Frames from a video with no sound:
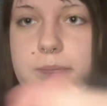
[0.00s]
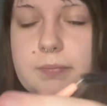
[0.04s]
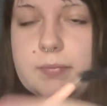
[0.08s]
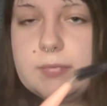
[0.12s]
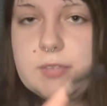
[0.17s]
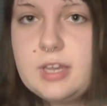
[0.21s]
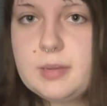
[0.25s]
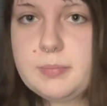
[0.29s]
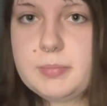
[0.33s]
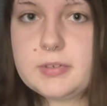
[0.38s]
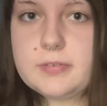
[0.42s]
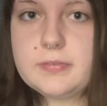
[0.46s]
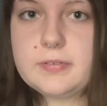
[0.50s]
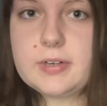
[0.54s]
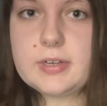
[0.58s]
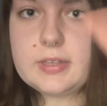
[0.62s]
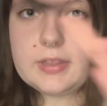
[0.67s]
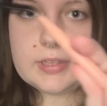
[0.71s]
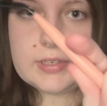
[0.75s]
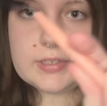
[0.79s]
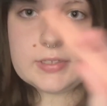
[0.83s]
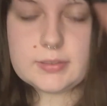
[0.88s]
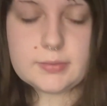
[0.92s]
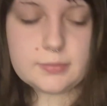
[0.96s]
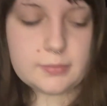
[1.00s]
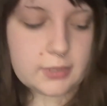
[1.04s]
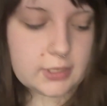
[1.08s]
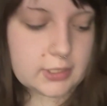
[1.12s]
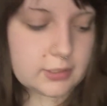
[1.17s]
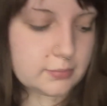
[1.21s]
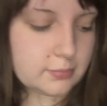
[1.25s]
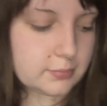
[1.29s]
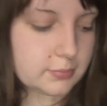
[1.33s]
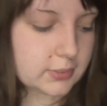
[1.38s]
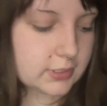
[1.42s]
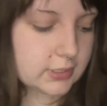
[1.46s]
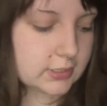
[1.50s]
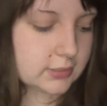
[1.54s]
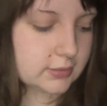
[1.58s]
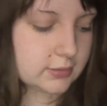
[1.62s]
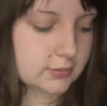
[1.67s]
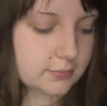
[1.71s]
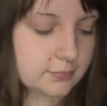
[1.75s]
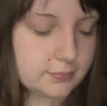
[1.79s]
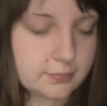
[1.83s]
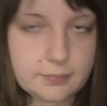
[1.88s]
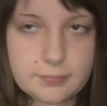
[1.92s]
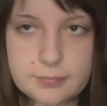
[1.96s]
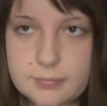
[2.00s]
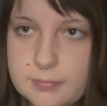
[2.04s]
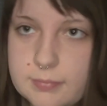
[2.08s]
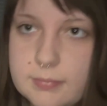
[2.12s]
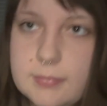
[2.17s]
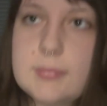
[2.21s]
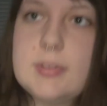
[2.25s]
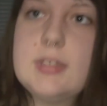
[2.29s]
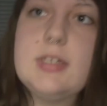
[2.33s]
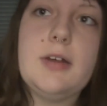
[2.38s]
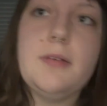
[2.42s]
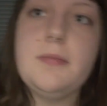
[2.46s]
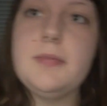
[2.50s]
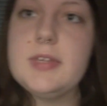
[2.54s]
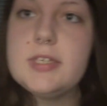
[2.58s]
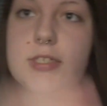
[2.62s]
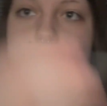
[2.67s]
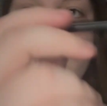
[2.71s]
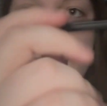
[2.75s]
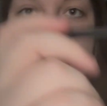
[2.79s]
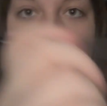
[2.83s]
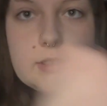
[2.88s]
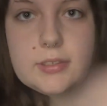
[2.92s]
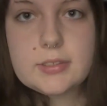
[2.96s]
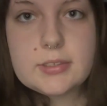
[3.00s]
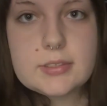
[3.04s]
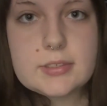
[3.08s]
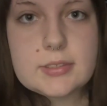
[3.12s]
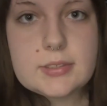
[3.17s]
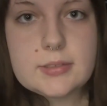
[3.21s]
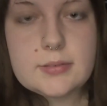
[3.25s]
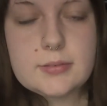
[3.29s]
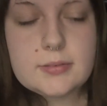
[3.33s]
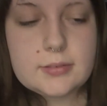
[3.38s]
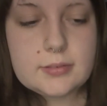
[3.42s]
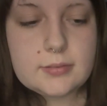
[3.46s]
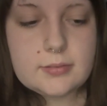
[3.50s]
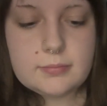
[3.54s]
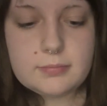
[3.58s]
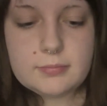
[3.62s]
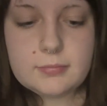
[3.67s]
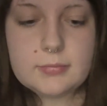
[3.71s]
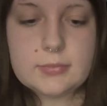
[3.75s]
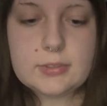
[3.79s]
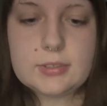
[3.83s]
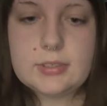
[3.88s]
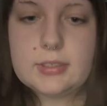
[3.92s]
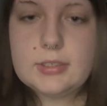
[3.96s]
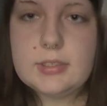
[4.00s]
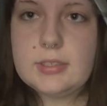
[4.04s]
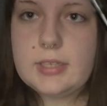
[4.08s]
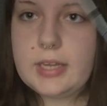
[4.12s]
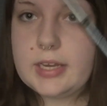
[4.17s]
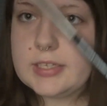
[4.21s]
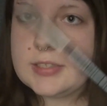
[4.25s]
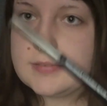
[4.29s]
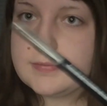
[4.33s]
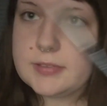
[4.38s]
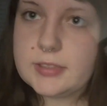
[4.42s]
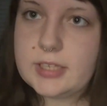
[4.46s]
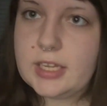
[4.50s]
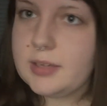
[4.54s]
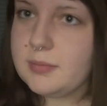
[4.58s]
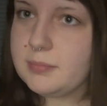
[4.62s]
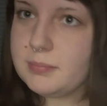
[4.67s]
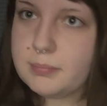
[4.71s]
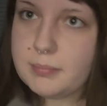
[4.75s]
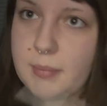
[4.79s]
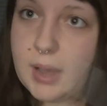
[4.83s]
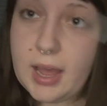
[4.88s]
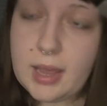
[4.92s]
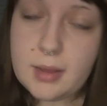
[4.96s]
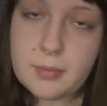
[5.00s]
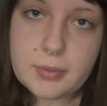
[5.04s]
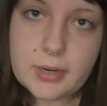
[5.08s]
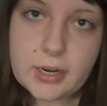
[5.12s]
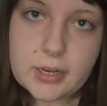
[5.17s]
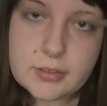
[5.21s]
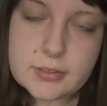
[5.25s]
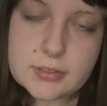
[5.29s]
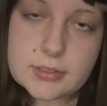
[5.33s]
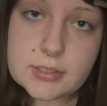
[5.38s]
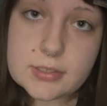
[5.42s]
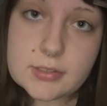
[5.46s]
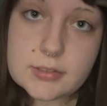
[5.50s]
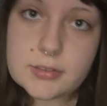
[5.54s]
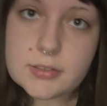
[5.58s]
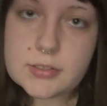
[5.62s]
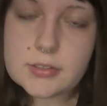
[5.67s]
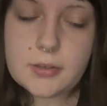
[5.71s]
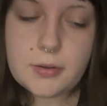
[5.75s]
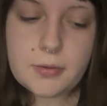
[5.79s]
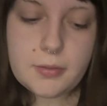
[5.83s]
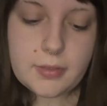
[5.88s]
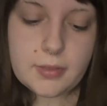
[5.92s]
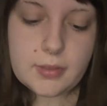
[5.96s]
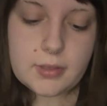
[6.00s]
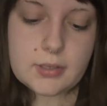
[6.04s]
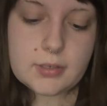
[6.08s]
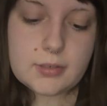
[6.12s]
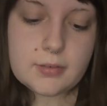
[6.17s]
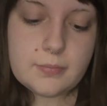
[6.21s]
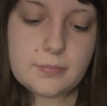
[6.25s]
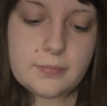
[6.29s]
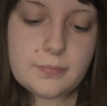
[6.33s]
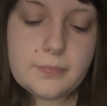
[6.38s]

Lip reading: I prefer this one, but you know, this one looks nice for like my brows since they're so thin.